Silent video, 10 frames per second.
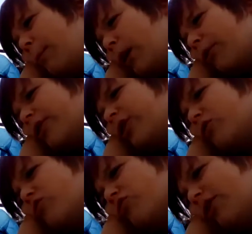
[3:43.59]
about the
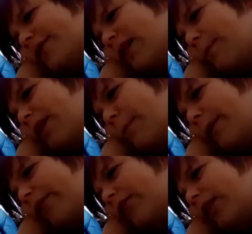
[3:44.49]
children dressing up in her
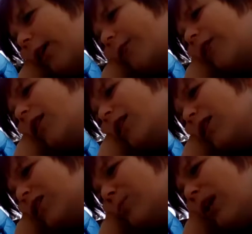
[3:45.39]
best clothes?
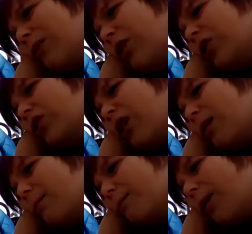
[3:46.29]
She might rush
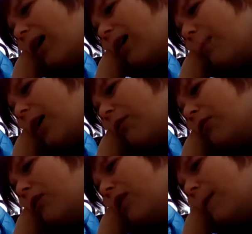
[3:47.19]
back up here
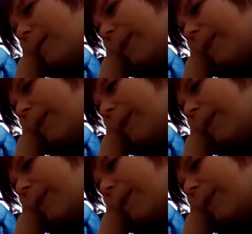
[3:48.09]
and